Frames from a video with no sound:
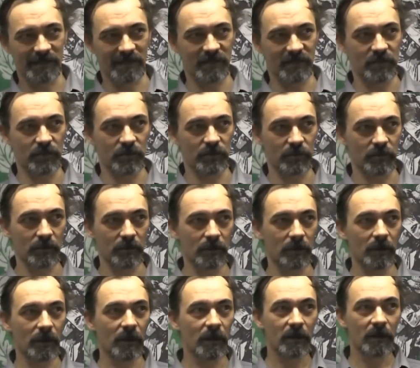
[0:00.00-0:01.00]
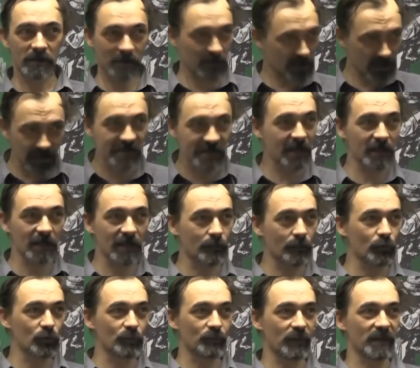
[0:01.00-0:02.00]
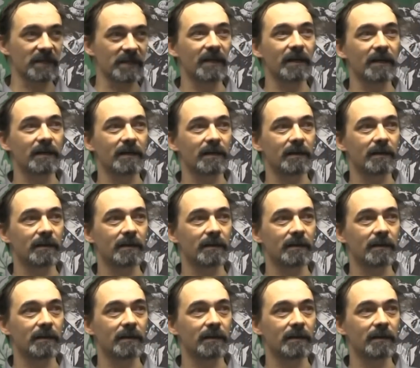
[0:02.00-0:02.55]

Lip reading: And to secure every border, they